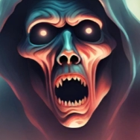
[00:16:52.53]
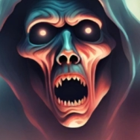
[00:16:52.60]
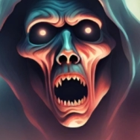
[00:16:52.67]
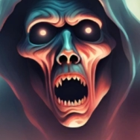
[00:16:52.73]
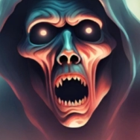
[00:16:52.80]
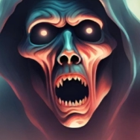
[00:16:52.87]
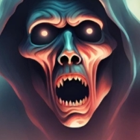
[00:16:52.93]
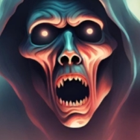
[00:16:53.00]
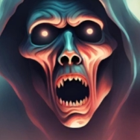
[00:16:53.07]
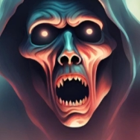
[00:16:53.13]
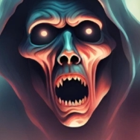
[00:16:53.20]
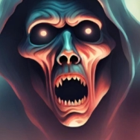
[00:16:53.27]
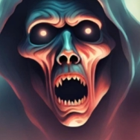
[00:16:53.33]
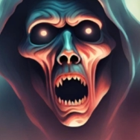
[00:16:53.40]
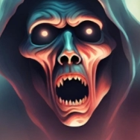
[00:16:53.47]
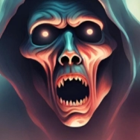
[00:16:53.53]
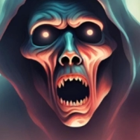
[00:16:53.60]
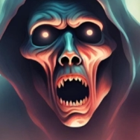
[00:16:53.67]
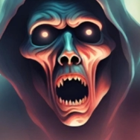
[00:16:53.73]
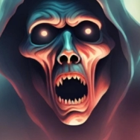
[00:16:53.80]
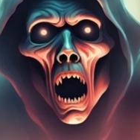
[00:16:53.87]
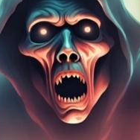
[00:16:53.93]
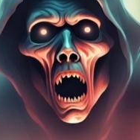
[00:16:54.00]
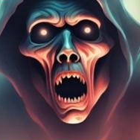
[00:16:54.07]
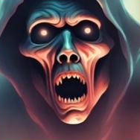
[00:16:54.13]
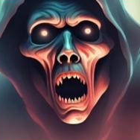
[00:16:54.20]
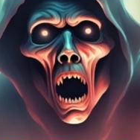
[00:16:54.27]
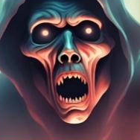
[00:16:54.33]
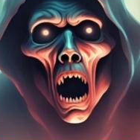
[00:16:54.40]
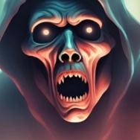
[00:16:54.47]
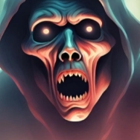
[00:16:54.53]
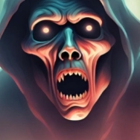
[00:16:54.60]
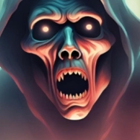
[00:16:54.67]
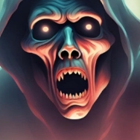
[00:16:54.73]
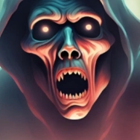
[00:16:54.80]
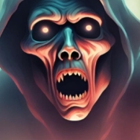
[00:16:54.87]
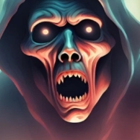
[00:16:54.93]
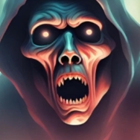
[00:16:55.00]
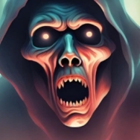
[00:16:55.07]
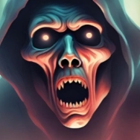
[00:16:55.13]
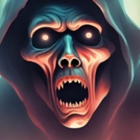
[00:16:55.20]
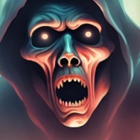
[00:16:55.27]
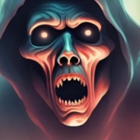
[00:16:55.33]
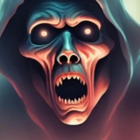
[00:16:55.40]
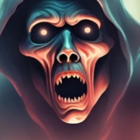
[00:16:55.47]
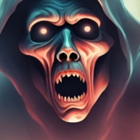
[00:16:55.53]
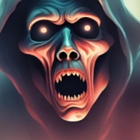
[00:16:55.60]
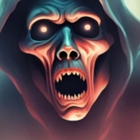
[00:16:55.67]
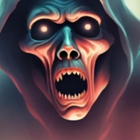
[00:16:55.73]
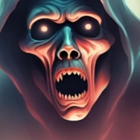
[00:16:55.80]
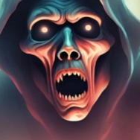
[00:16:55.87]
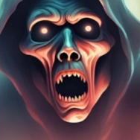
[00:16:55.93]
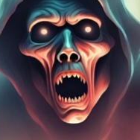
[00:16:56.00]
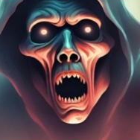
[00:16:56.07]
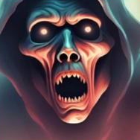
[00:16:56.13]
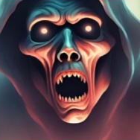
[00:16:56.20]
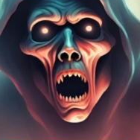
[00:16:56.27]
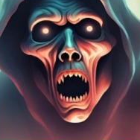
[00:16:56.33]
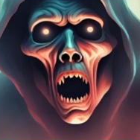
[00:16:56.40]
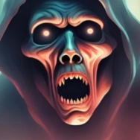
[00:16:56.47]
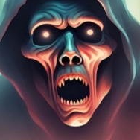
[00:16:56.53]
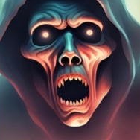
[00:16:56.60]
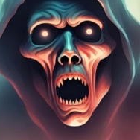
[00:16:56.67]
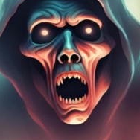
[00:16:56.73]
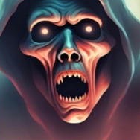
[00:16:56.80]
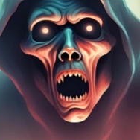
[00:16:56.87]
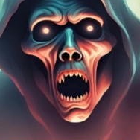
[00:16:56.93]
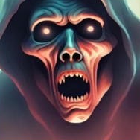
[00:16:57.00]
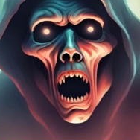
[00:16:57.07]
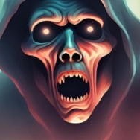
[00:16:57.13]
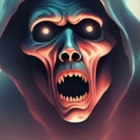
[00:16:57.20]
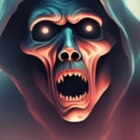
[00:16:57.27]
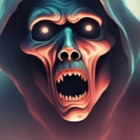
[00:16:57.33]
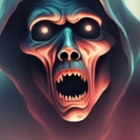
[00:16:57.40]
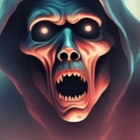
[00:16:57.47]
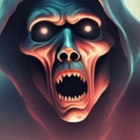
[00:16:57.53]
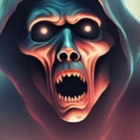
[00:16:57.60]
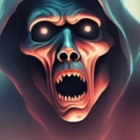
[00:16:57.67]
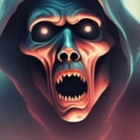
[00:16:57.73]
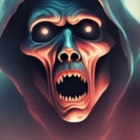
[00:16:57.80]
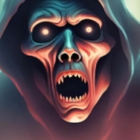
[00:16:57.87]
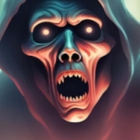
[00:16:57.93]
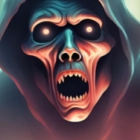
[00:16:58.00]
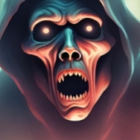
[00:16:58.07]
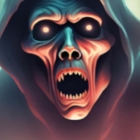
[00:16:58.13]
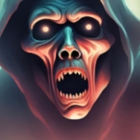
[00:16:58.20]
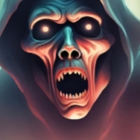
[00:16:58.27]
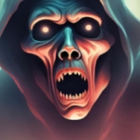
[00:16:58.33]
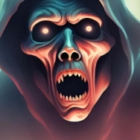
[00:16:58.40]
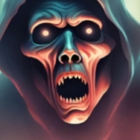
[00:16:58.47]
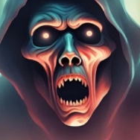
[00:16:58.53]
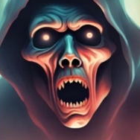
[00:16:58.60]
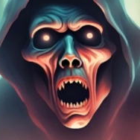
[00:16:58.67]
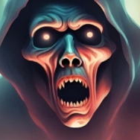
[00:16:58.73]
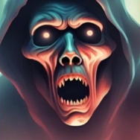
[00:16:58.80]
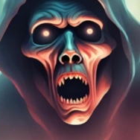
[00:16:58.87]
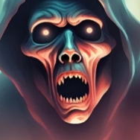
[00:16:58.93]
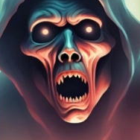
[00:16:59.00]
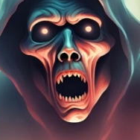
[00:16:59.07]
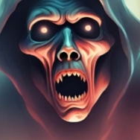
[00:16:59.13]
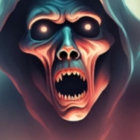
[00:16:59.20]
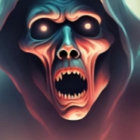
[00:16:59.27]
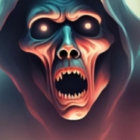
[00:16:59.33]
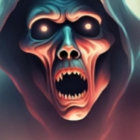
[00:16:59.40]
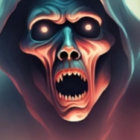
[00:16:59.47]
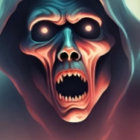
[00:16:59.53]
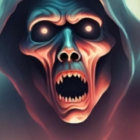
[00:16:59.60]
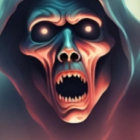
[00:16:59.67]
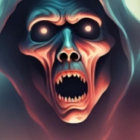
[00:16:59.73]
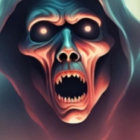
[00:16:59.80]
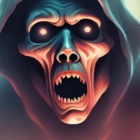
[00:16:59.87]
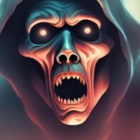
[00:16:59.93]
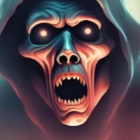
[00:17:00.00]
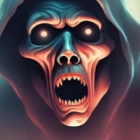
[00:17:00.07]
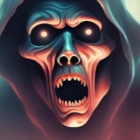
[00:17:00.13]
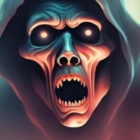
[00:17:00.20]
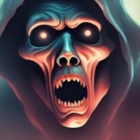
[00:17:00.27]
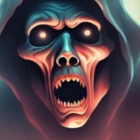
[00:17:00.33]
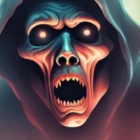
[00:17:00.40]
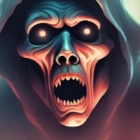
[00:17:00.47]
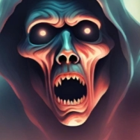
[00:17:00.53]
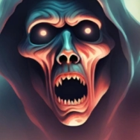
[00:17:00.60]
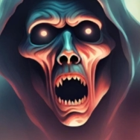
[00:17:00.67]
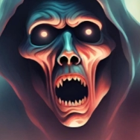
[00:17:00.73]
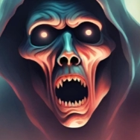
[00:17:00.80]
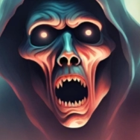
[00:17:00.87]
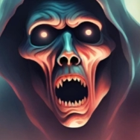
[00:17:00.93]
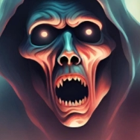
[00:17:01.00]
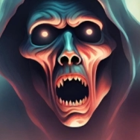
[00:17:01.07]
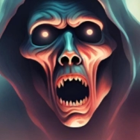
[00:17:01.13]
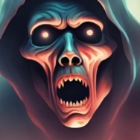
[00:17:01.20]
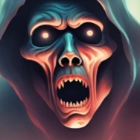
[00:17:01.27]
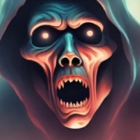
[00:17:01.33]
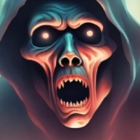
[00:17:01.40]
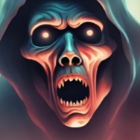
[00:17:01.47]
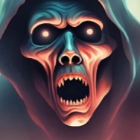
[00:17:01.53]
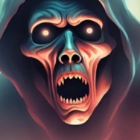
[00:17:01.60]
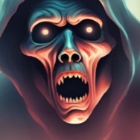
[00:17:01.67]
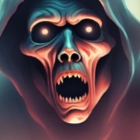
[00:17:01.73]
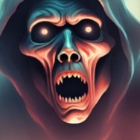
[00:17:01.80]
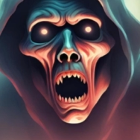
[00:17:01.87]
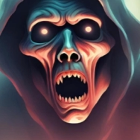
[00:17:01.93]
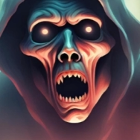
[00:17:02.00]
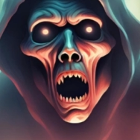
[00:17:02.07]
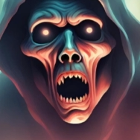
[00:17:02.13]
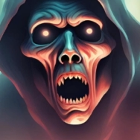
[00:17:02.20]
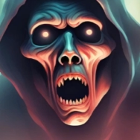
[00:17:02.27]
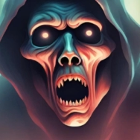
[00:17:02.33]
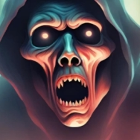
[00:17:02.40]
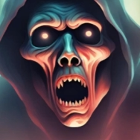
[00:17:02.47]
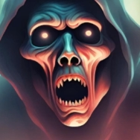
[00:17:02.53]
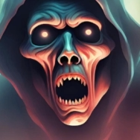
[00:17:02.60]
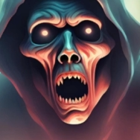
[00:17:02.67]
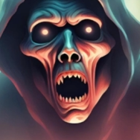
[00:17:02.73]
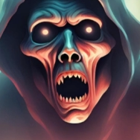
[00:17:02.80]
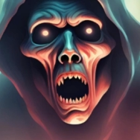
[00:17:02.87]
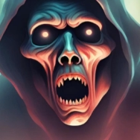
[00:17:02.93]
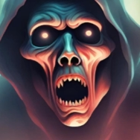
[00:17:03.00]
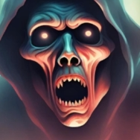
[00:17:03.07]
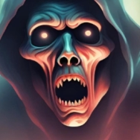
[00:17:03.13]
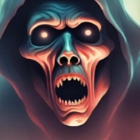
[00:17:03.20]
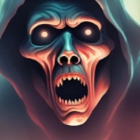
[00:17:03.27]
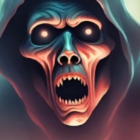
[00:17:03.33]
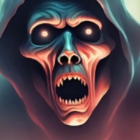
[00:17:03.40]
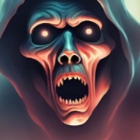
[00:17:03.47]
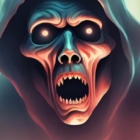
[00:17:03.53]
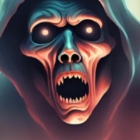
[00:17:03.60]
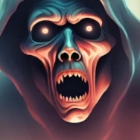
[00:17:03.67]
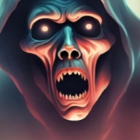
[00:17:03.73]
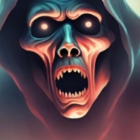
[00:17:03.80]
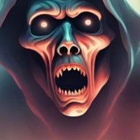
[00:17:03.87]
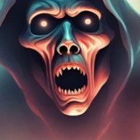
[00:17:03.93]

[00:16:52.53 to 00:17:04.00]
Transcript: I met him in Vienna years ago. He's from East Africa, a devil in human form. He saw Constance, lusted for her as only a man of his type